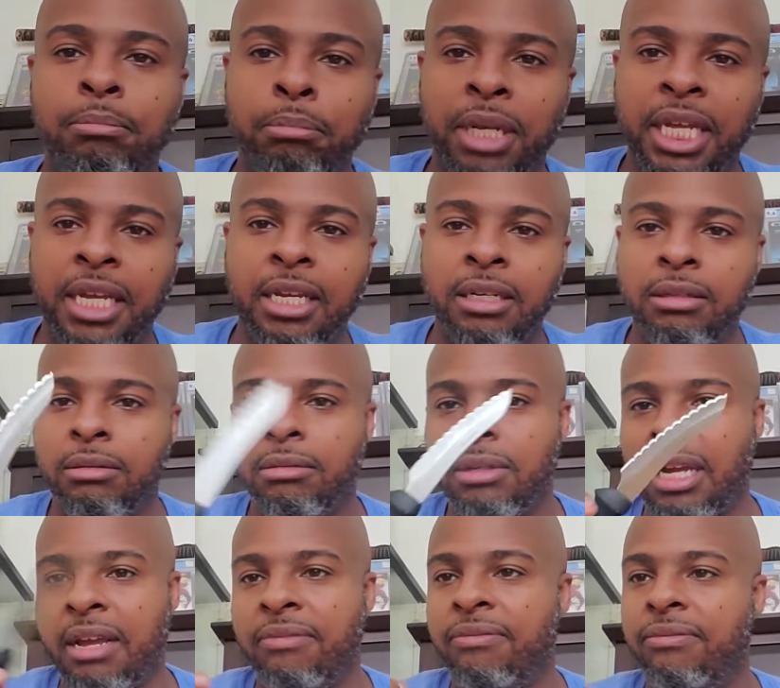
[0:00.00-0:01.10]
Blade,
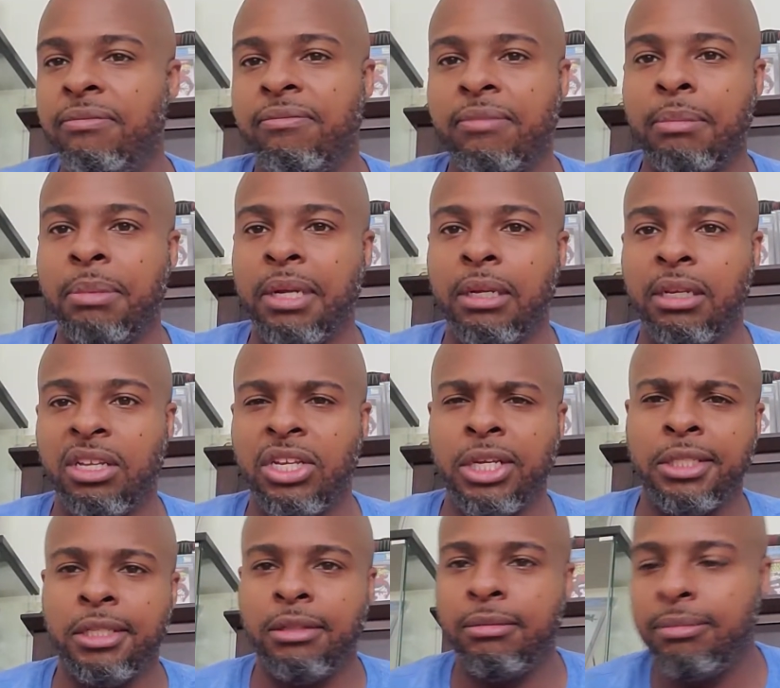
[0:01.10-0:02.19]
knife from the
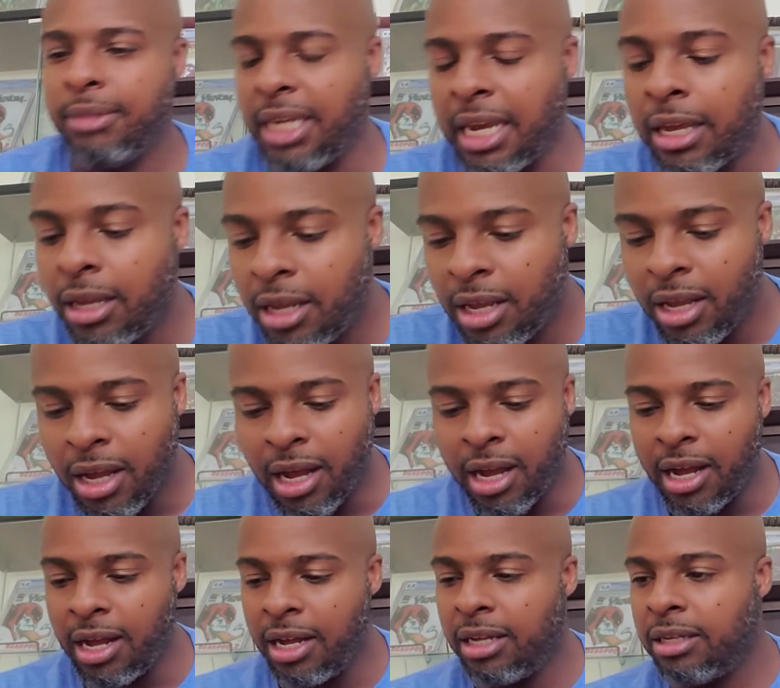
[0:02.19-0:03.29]
kitchen. Yeah.
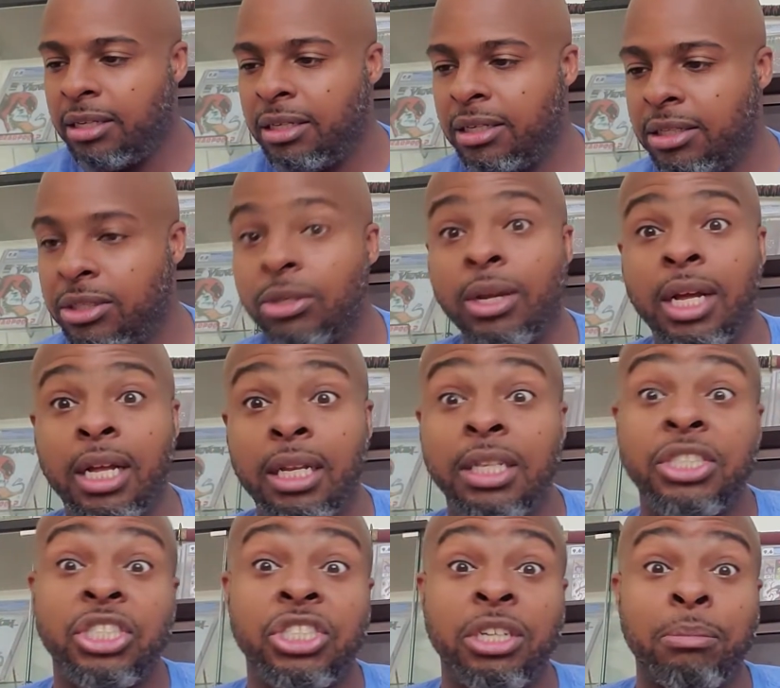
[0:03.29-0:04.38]

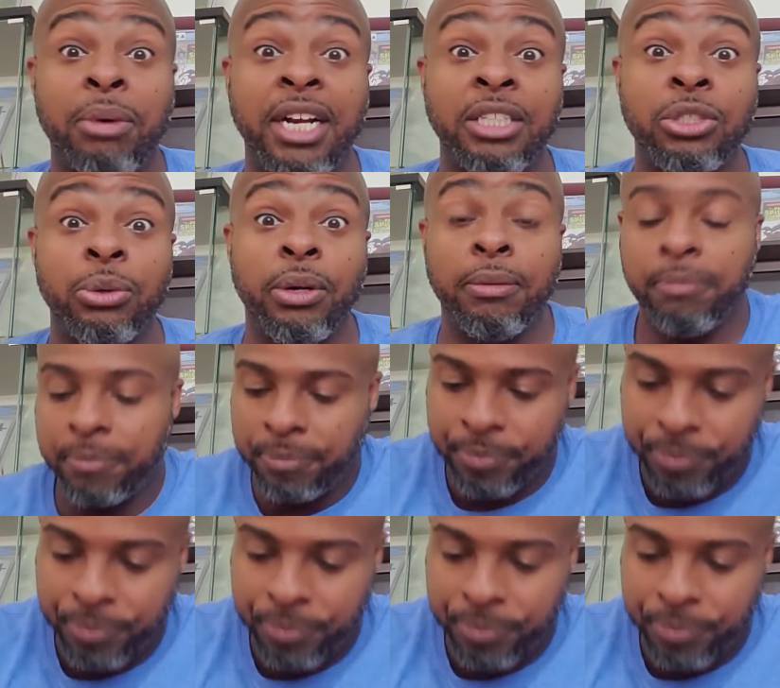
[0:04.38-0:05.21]
Let's just jump right into it.